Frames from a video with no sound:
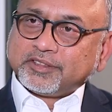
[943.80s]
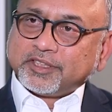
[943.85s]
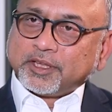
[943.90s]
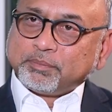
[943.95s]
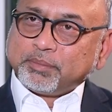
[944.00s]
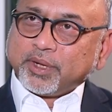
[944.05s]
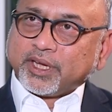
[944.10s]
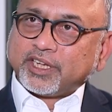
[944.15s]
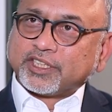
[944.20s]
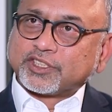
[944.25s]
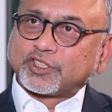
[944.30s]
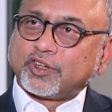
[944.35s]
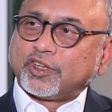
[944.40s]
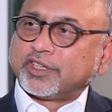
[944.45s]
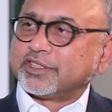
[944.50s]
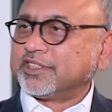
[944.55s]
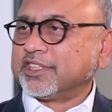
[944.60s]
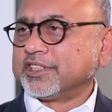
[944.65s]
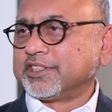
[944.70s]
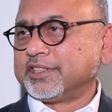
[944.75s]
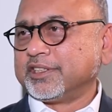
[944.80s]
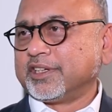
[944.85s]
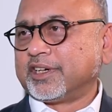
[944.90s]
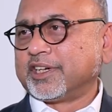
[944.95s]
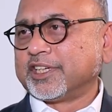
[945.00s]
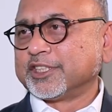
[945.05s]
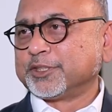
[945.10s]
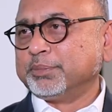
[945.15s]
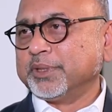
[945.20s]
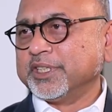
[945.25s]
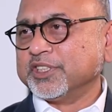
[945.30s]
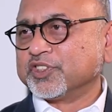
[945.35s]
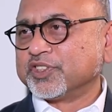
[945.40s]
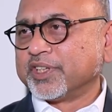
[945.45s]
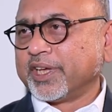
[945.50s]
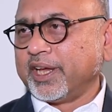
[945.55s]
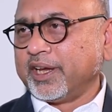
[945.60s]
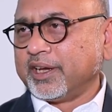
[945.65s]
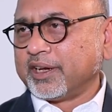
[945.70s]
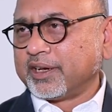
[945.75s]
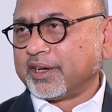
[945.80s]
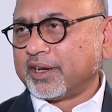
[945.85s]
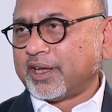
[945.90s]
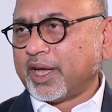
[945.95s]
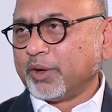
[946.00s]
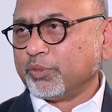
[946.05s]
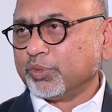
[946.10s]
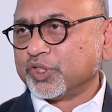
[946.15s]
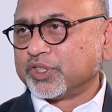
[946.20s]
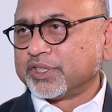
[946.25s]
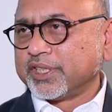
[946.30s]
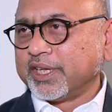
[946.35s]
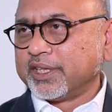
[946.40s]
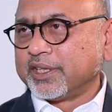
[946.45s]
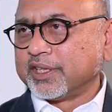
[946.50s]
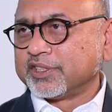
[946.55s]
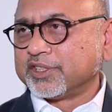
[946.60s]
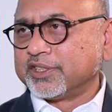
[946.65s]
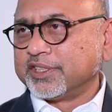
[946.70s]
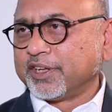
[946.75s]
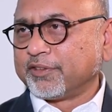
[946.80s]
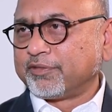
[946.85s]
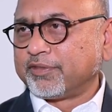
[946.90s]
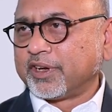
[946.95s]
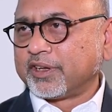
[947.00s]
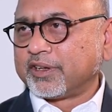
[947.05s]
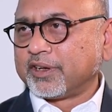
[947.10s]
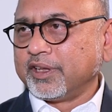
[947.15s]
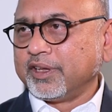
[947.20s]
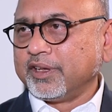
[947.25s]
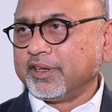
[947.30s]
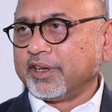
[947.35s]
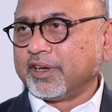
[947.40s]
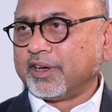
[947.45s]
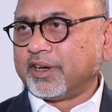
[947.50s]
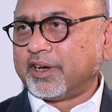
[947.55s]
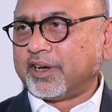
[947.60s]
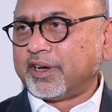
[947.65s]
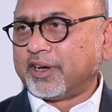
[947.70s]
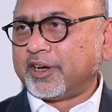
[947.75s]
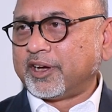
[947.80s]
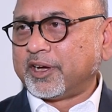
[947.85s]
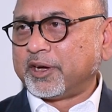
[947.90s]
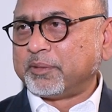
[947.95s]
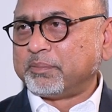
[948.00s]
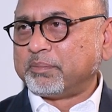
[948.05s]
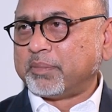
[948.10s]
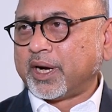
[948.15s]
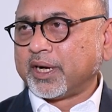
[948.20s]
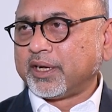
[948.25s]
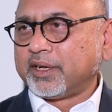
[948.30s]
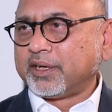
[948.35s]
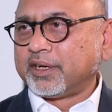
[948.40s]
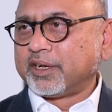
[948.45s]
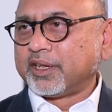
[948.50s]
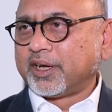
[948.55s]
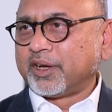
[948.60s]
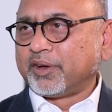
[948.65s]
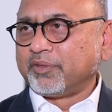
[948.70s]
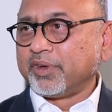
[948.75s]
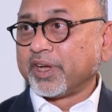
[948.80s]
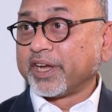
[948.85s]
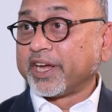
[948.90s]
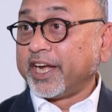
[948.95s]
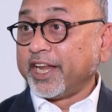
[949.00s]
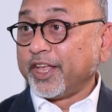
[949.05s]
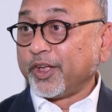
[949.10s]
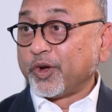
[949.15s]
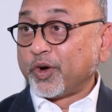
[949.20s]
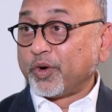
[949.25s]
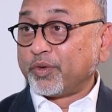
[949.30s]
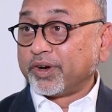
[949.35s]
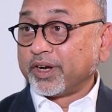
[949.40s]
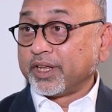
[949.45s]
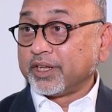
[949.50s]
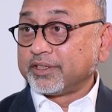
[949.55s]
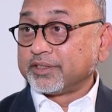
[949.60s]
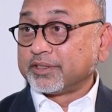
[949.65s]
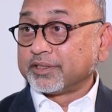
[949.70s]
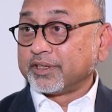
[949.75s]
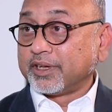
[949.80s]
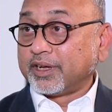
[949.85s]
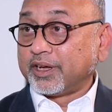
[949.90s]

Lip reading: The biggest loss this year has been Zain. I would say that definitely. But we are getting over it.